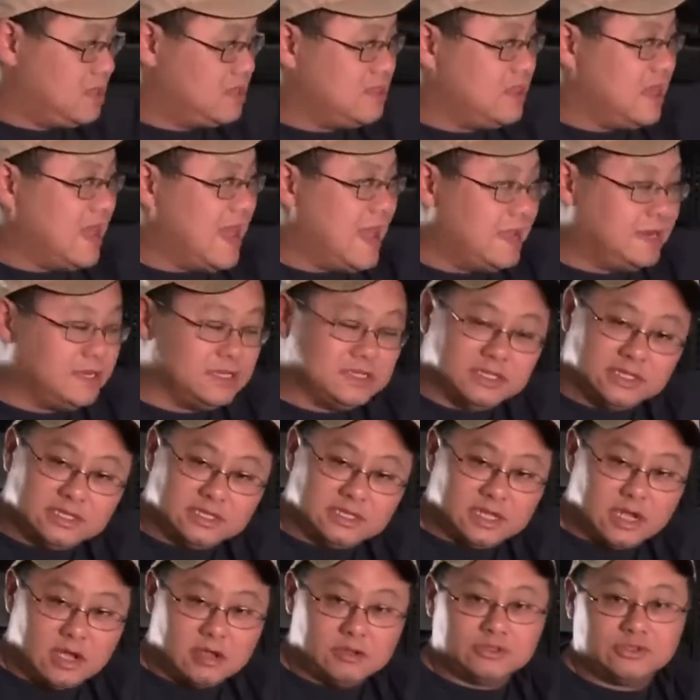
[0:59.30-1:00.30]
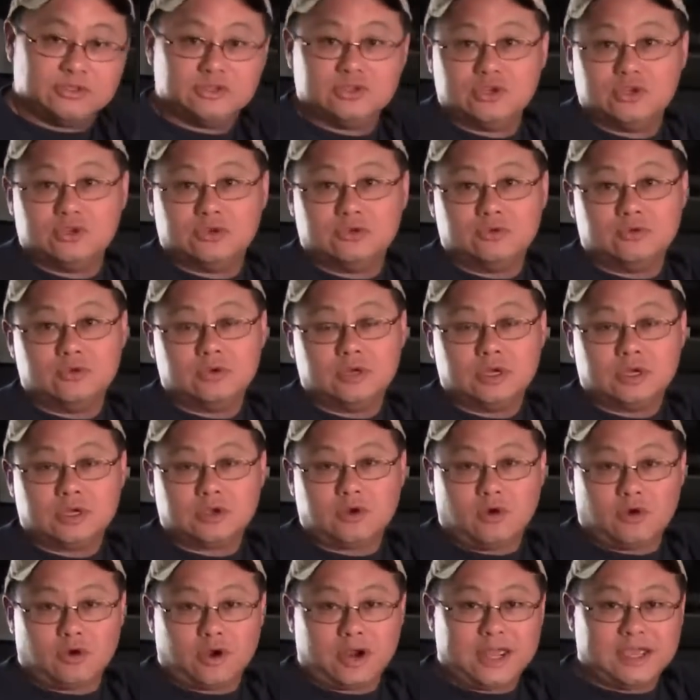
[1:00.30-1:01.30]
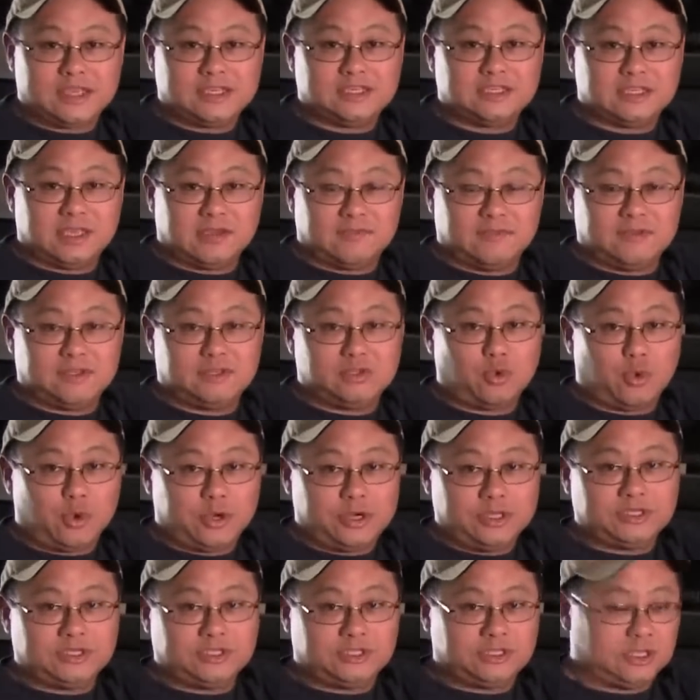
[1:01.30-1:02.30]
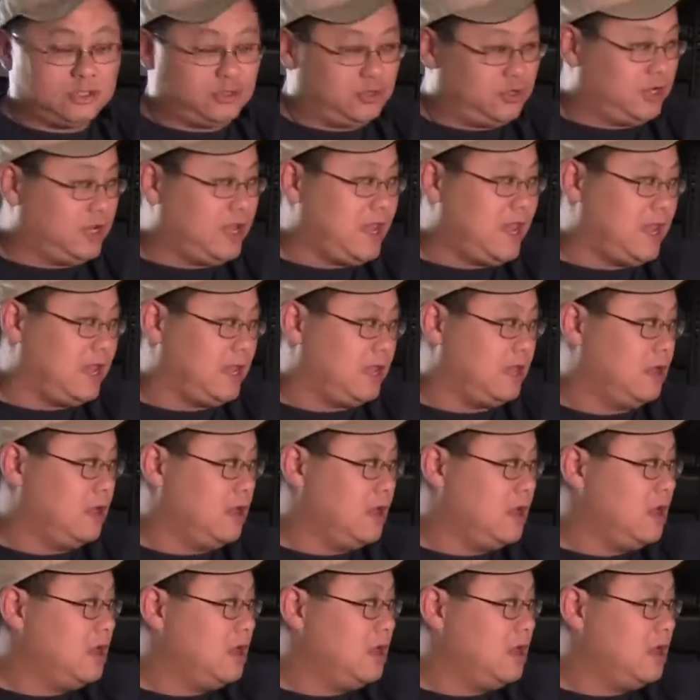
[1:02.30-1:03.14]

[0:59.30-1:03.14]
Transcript: That is Intel's new Core i7 2600K.